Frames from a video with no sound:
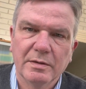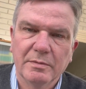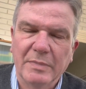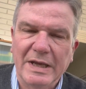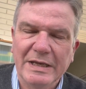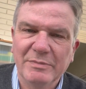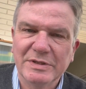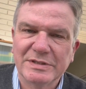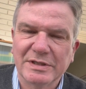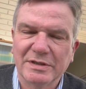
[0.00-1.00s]
My name
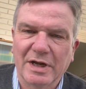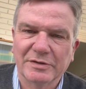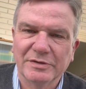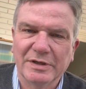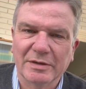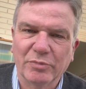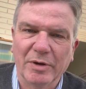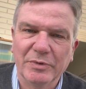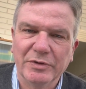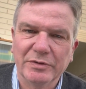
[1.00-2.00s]
is Dr. Doug
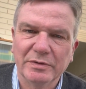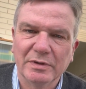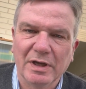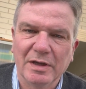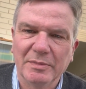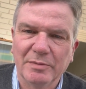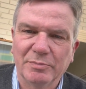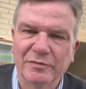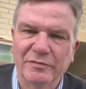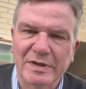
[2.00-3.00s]
Bremner. I'm a
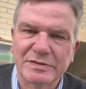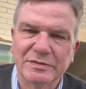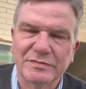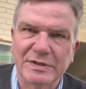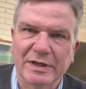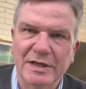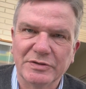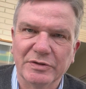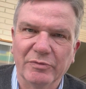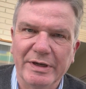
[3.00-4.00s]
professor of
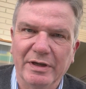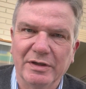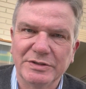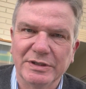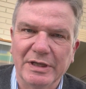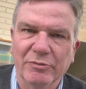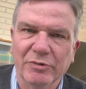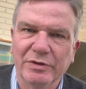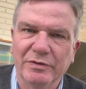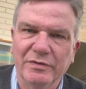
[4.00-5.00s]
psychiatry and radiology at
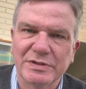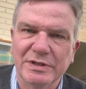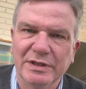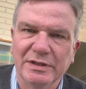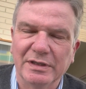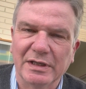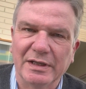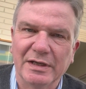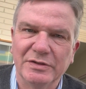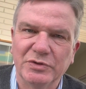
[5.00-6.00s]
Emory University in
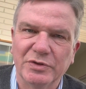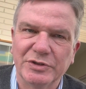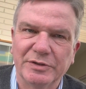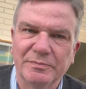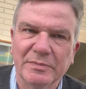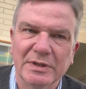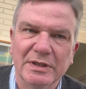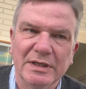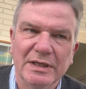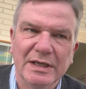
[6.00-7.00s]
Atlanta, Georgia.
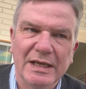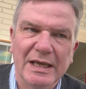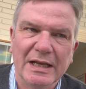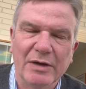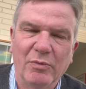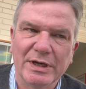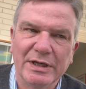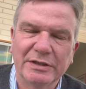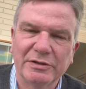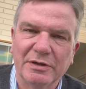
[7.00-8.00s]
And I wanted
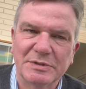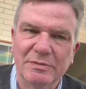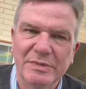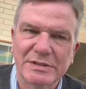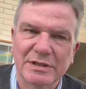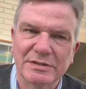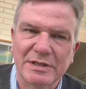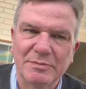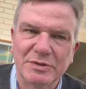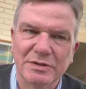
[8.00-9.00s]
to clear up some
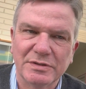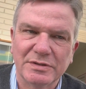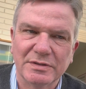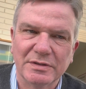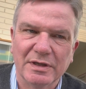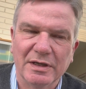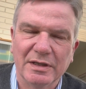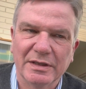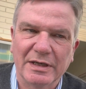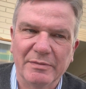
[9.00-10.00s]
misconceptions
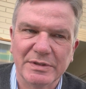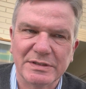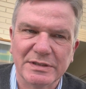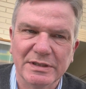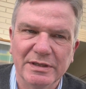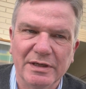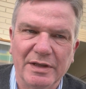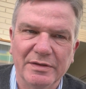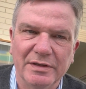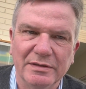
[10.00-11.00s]
that I've been seeing
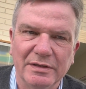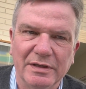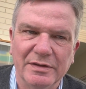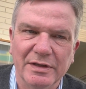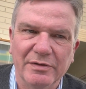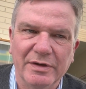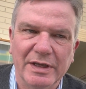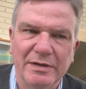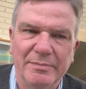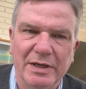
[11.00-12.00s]
on the
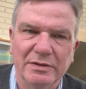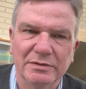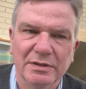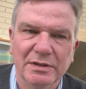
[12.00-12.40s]
internet about